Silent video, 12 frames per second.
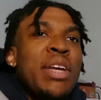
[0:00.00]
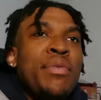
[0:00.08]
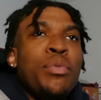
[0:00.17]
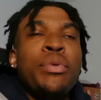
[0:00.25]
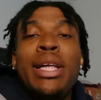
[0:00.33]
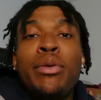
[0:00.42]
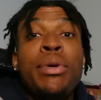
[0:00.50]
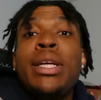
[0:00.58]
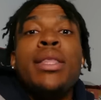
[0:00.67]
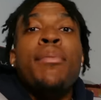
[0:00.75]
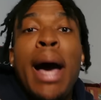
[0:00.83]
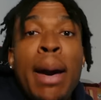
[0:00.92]
even really read
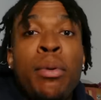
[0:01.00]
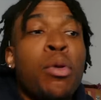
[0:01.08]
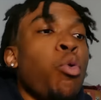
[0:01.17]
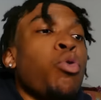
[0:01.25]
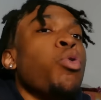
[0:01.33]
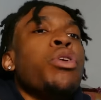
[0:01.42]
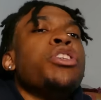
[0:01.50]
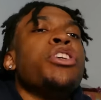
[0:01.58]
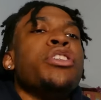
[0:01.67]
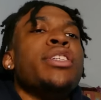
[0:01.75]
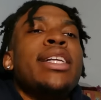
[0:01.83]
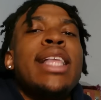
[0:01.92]
the Bible or go to
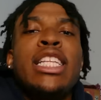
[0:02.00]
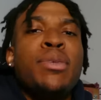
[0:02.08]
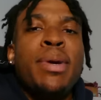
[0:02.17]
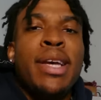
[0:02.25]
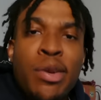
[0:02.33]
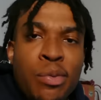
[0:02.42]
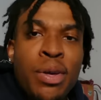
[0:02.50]
church like that to begin